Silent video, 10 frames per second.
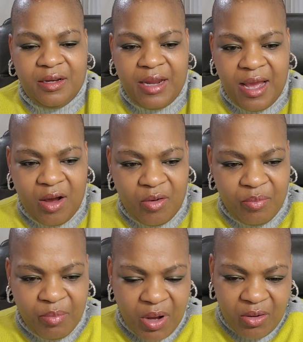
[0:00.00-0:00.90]
Now,
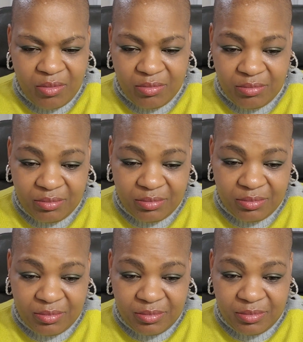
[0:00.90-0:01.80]

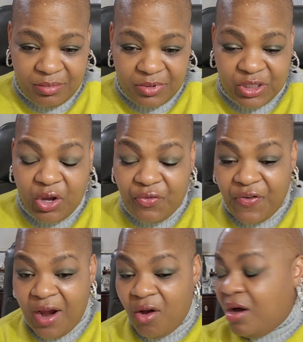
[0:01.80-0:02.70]
so
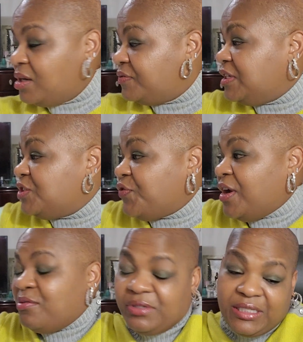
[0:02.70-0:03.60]
far, all of these
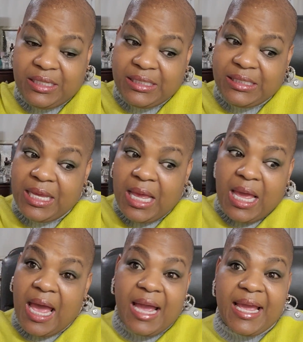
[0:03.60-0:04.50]
fragrances,
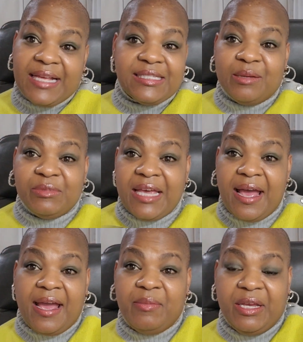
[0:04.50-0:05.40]
I got some
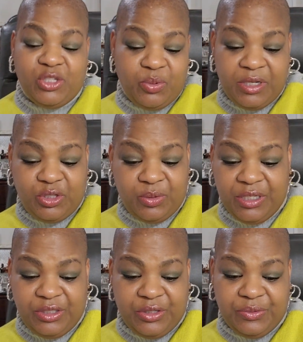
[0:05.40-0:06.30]
time in
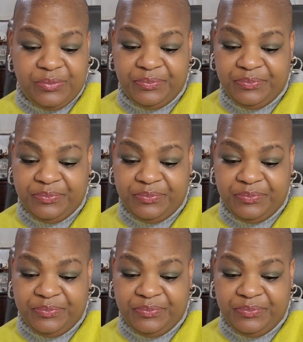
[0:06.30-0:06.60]
2022.